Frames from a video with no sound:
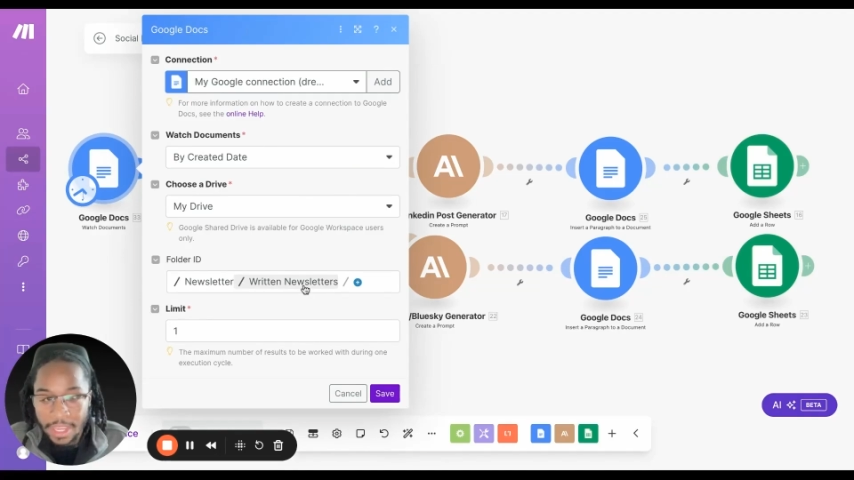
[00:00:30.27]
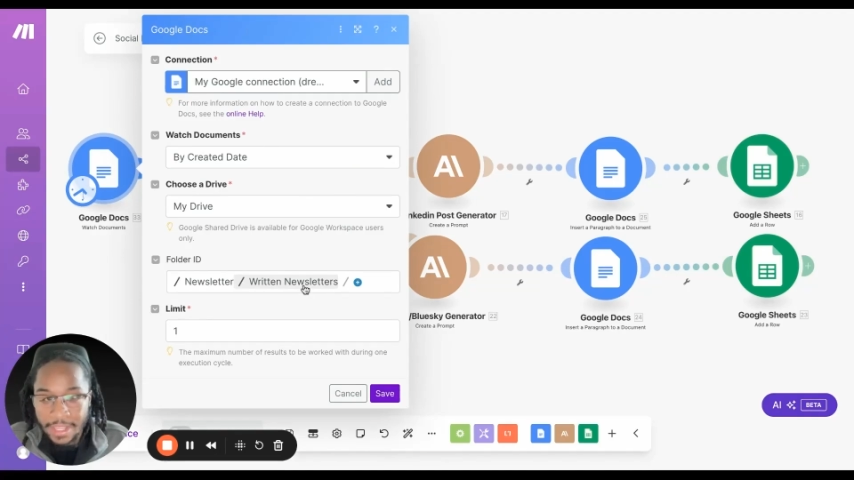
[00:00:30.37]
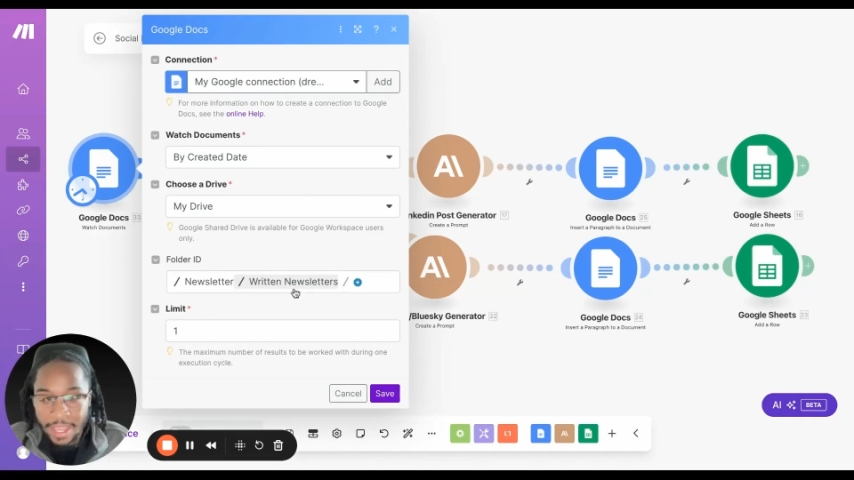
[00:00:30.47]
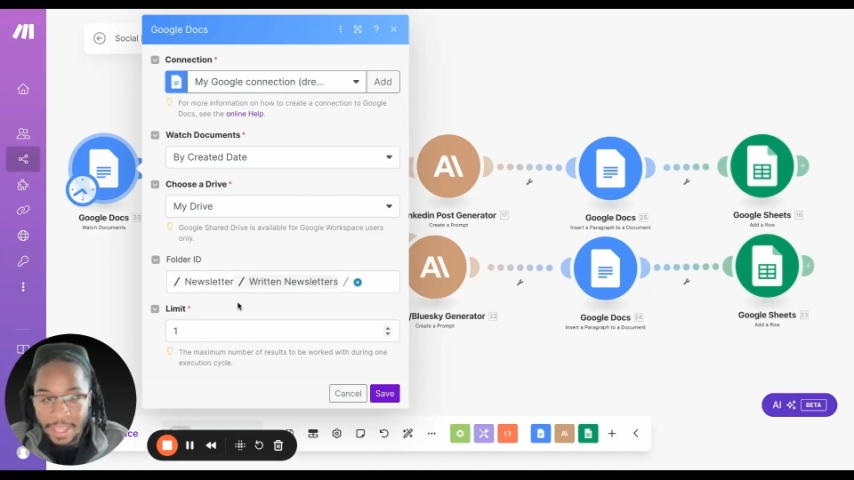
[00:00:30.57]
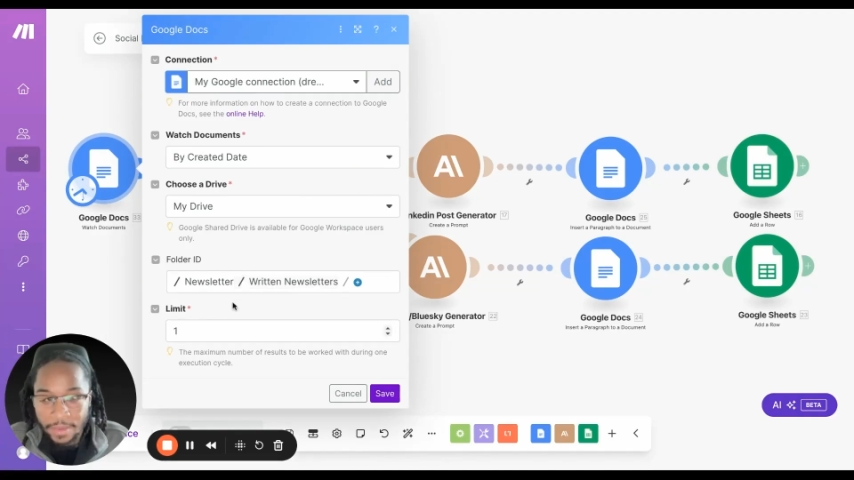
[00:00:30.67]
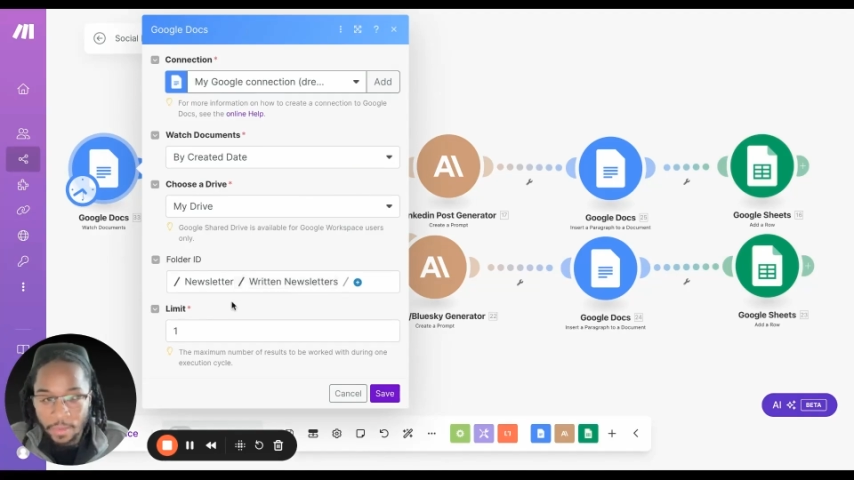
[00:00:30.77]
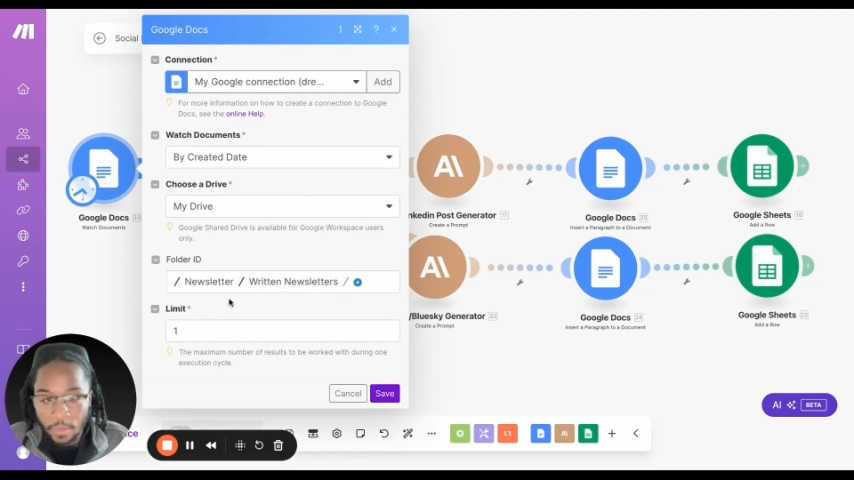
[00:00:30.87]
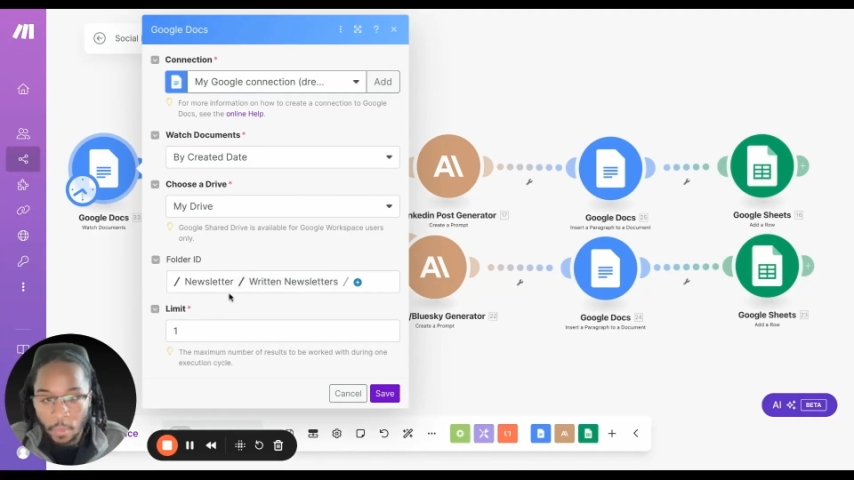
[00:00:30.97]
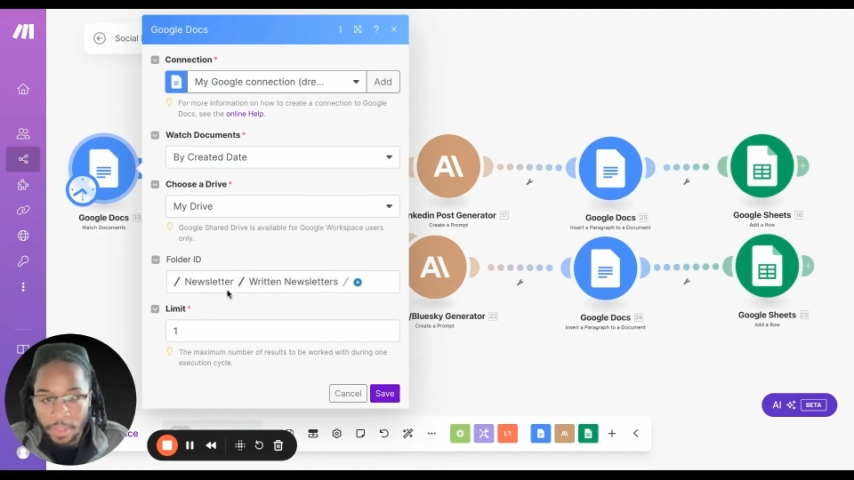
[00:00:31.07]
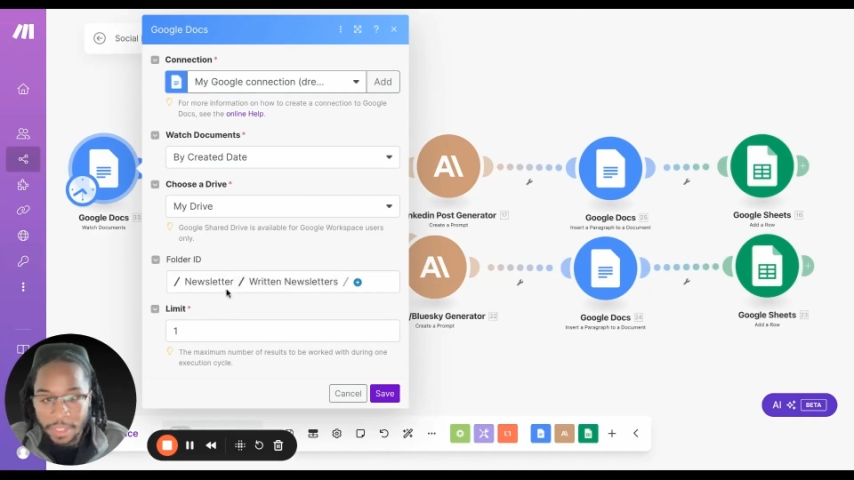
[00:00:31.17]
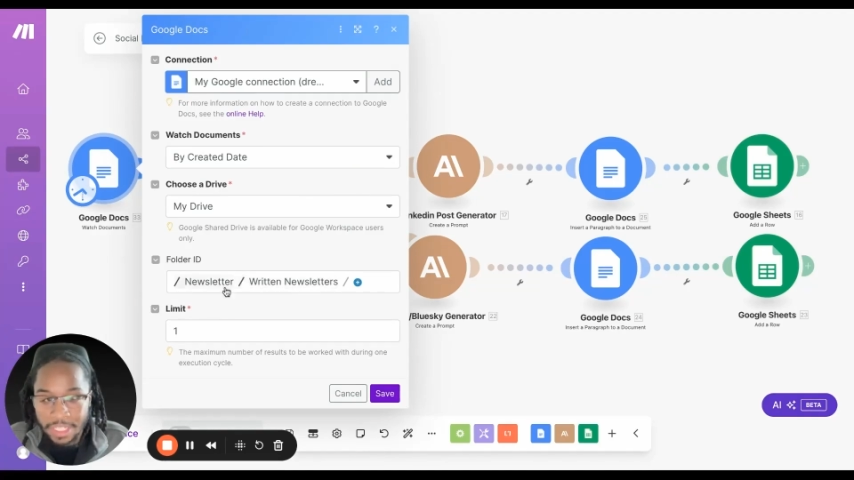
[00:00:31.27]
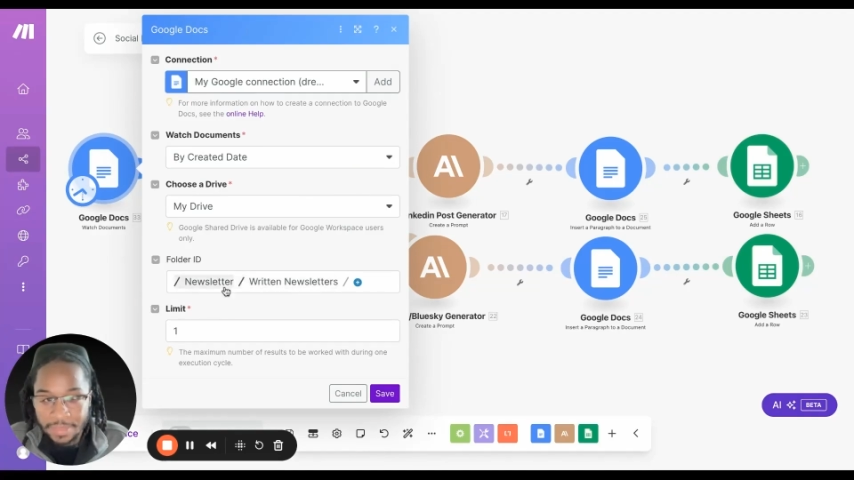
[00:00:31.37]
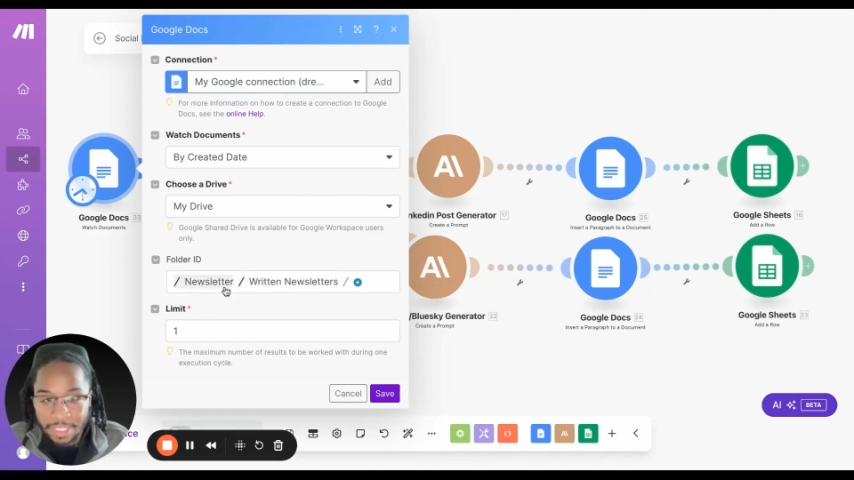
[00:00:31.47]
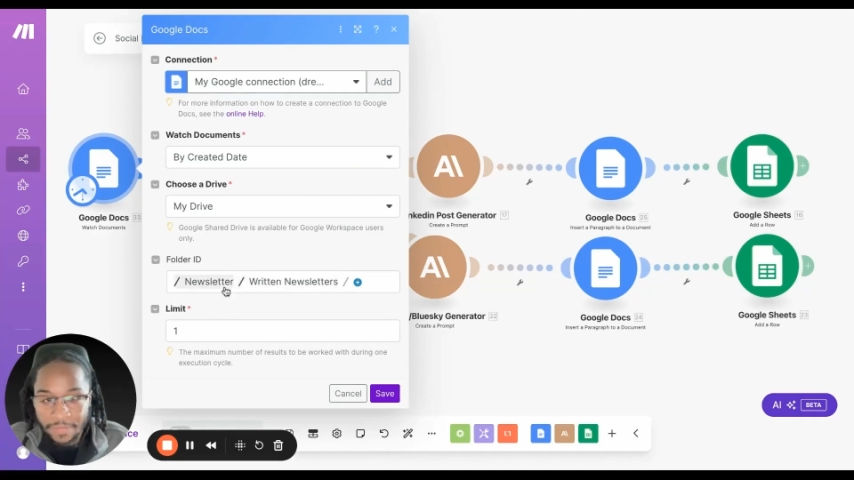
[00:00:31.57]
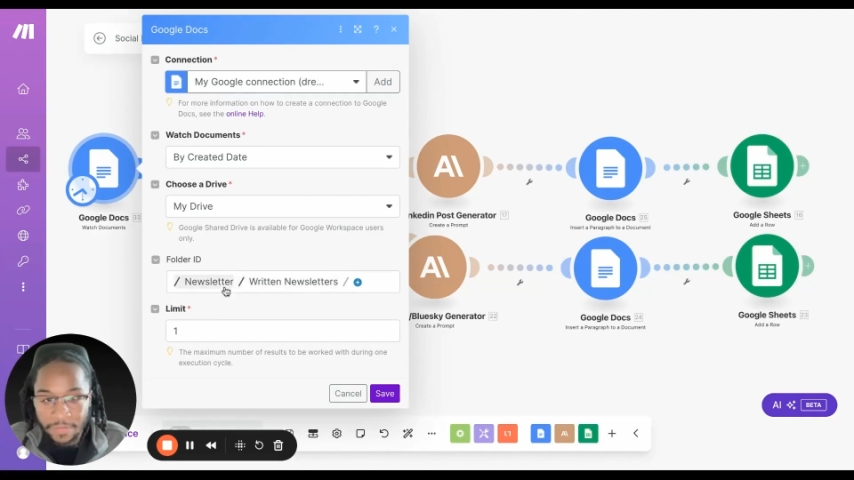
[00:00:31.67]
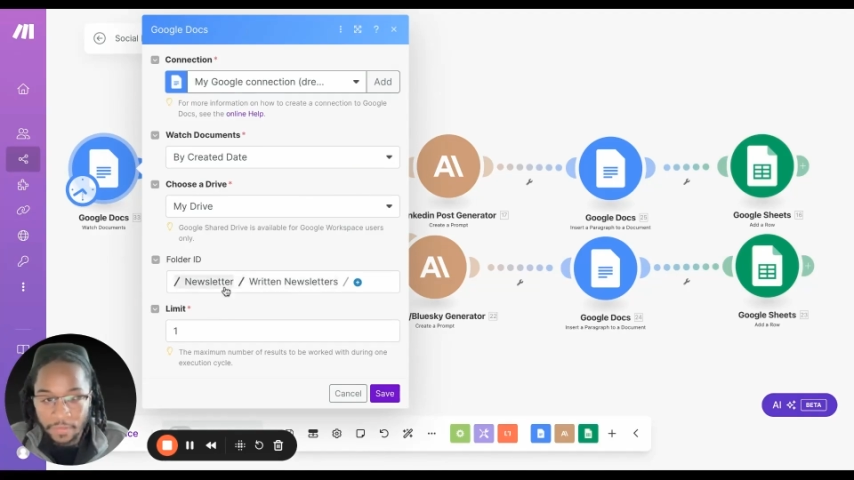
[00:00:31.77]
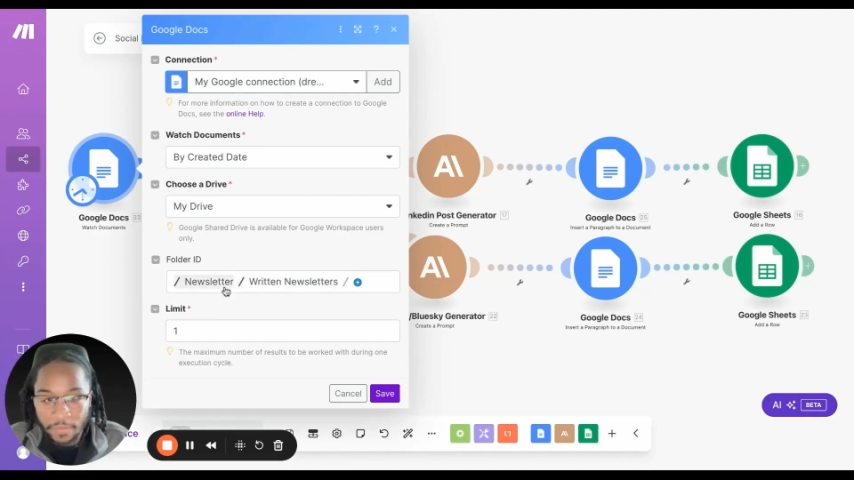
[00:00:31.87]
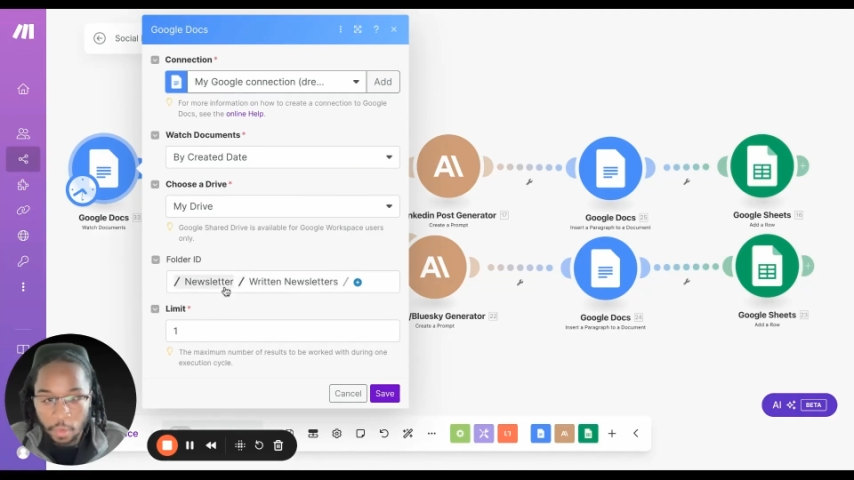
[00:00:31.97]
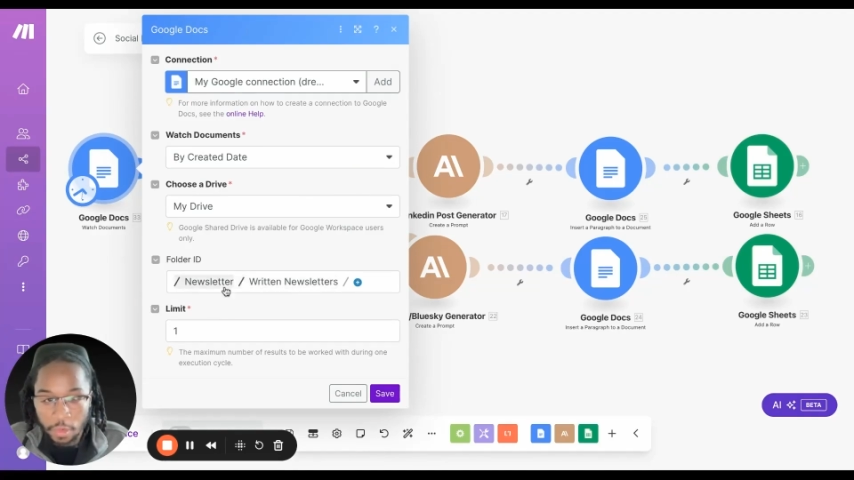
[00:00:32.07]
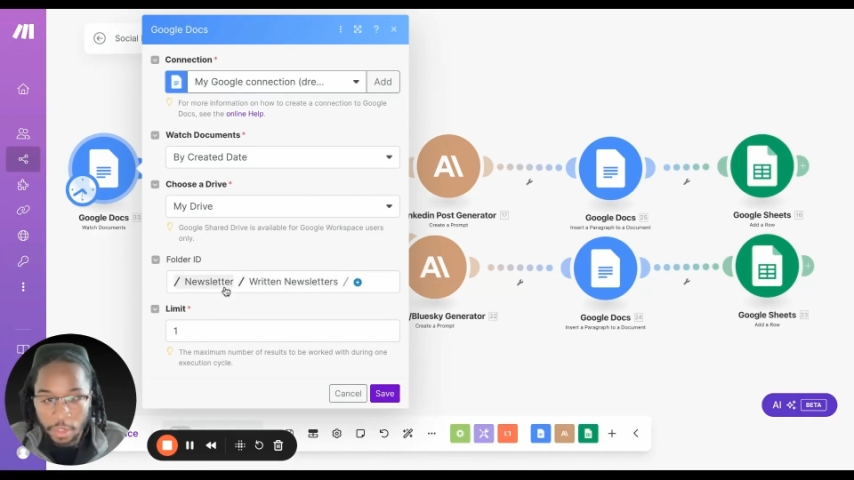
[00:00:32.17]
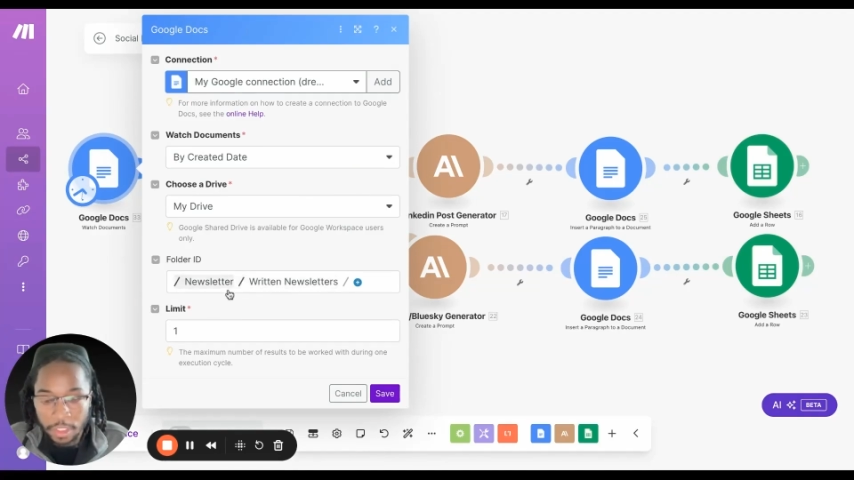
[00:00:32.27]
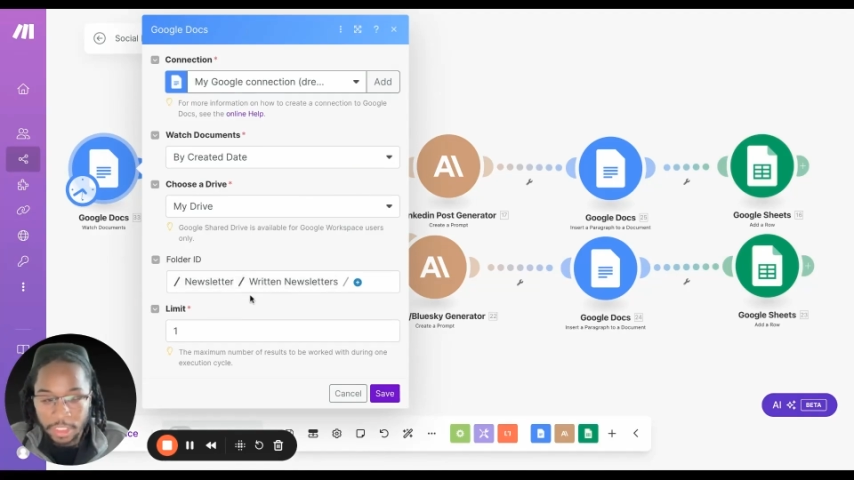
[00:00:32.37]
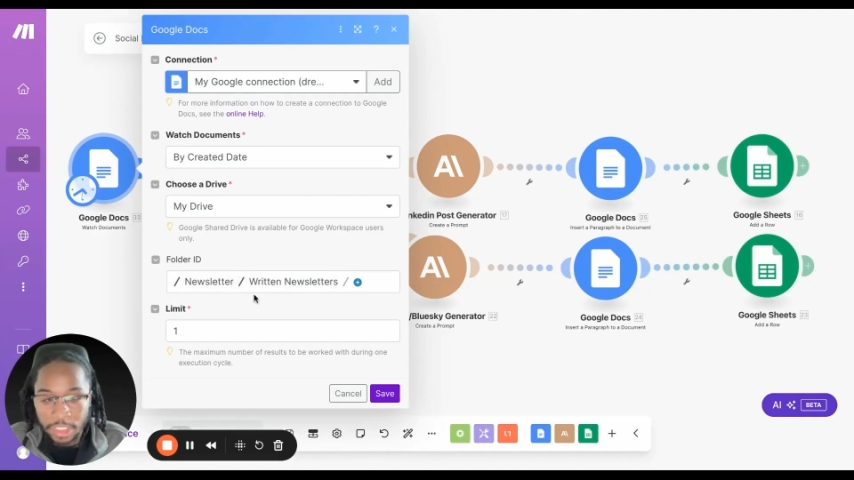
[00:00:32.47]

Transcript: And then when this specific folder